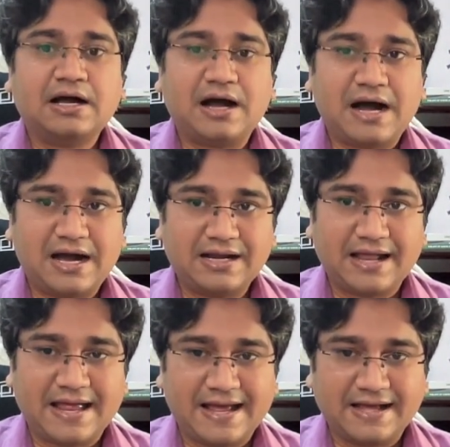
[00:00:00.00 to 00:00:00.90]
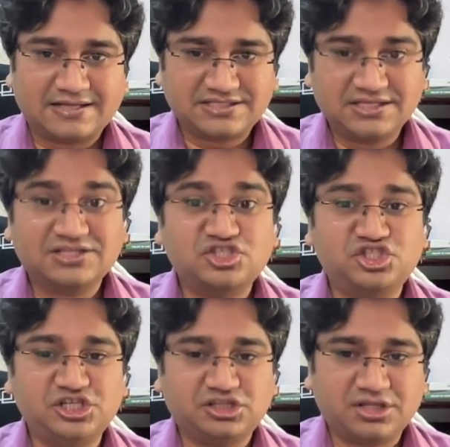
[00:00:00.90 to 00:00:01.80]
Rx
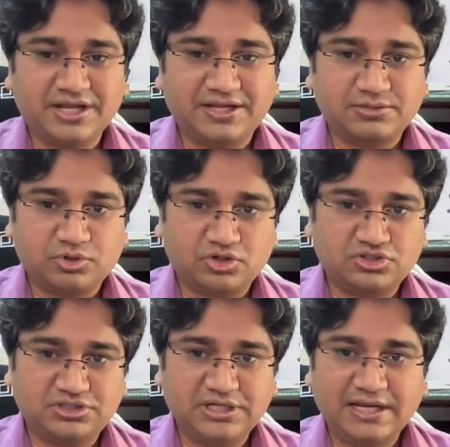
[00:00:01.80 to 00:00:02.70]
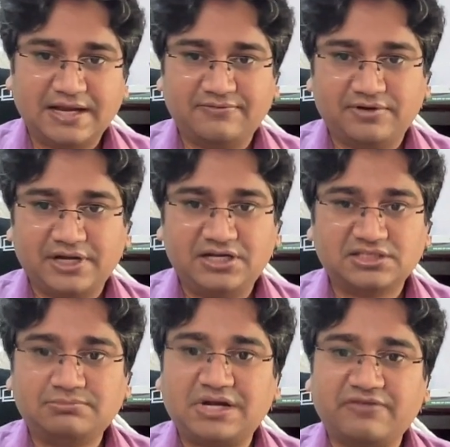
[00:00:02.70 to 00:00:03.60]
G3, because G, and it
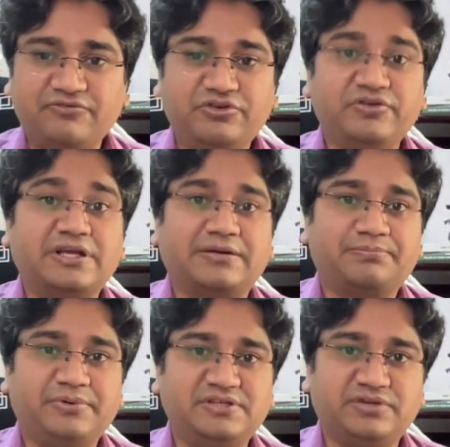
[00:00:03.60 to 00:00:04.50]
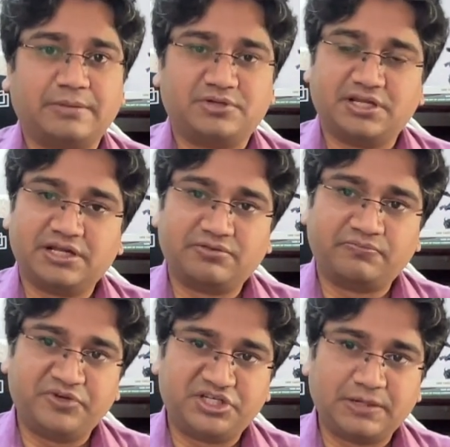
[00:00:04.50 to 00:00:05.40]
doesn't matter which piece we captured. Here it was
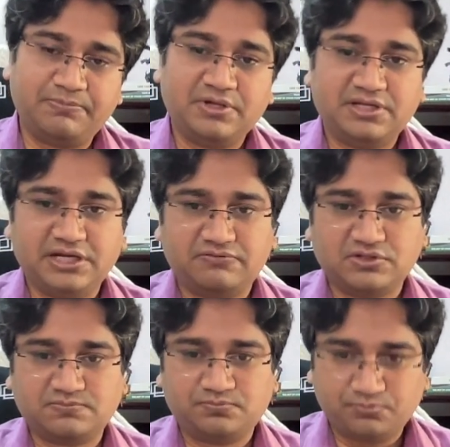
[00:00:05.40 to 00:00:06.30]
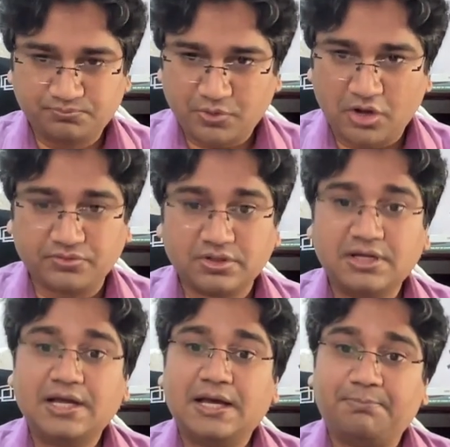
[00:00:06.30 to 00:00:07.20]
bishop, here it was pawn,
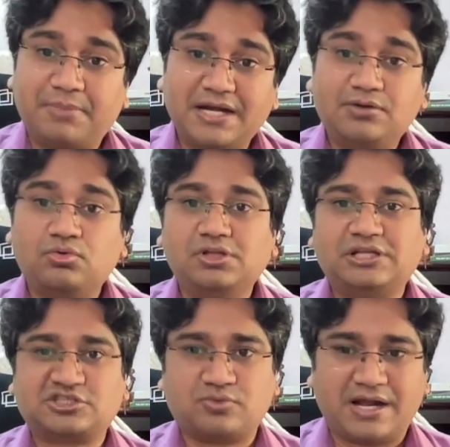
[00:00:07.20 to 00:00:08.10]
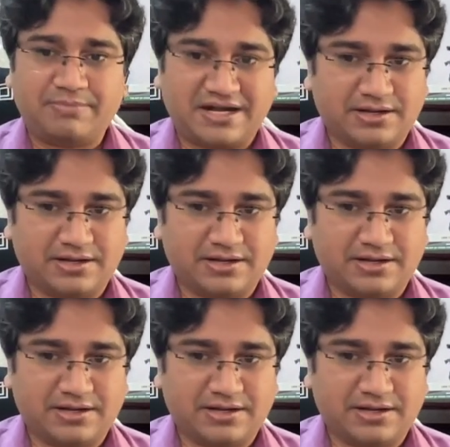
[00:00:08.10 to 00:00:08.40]
but only the square matter